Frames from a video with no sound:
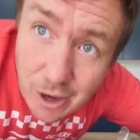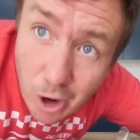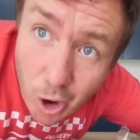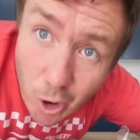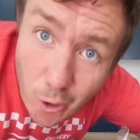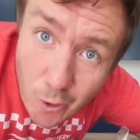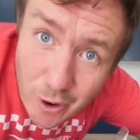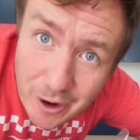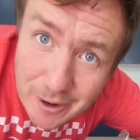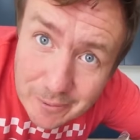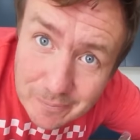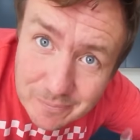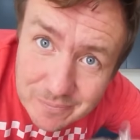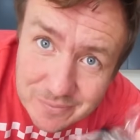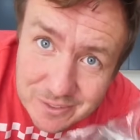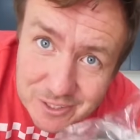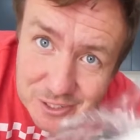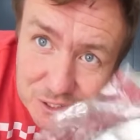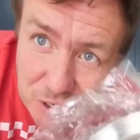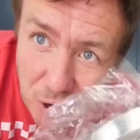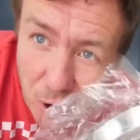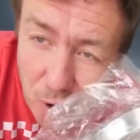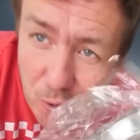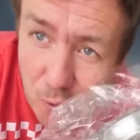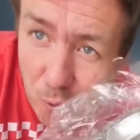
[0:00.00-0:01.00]
All right,
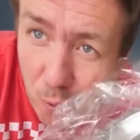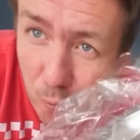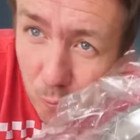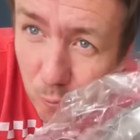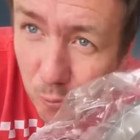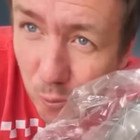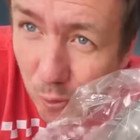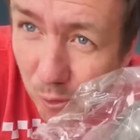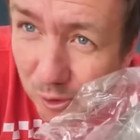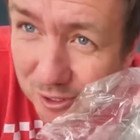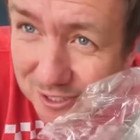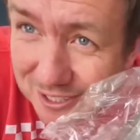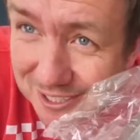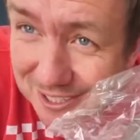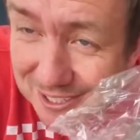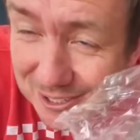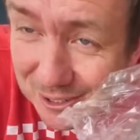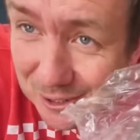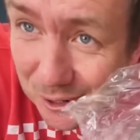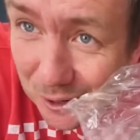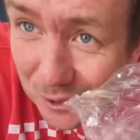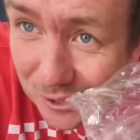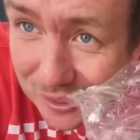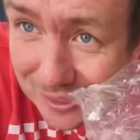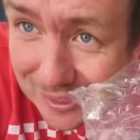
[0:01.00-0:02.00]
so what do
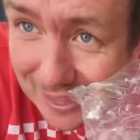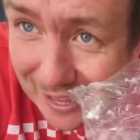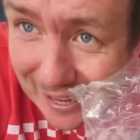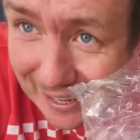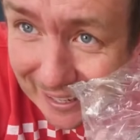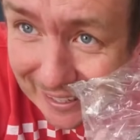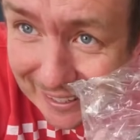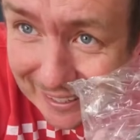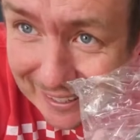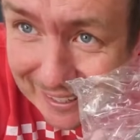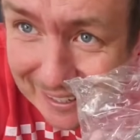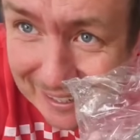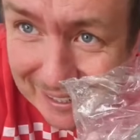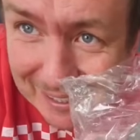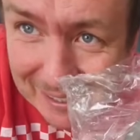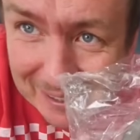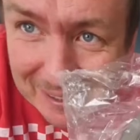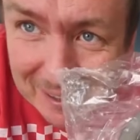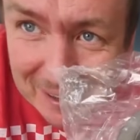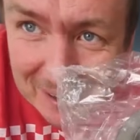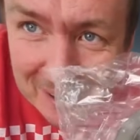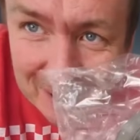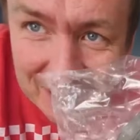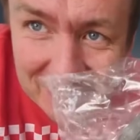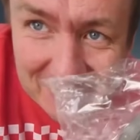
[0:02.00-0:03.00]
you think
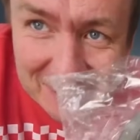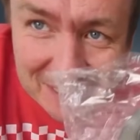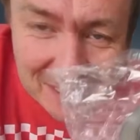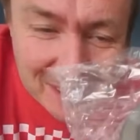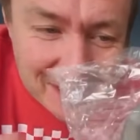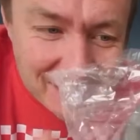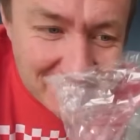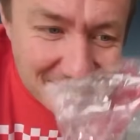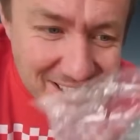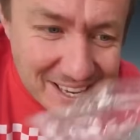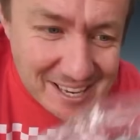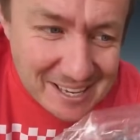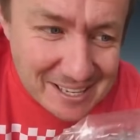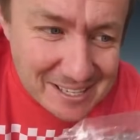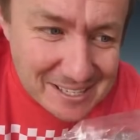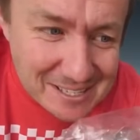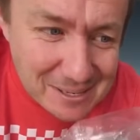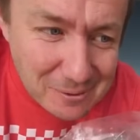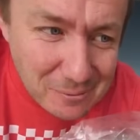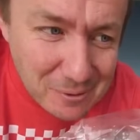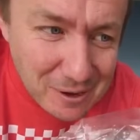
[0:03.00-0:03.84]
this is?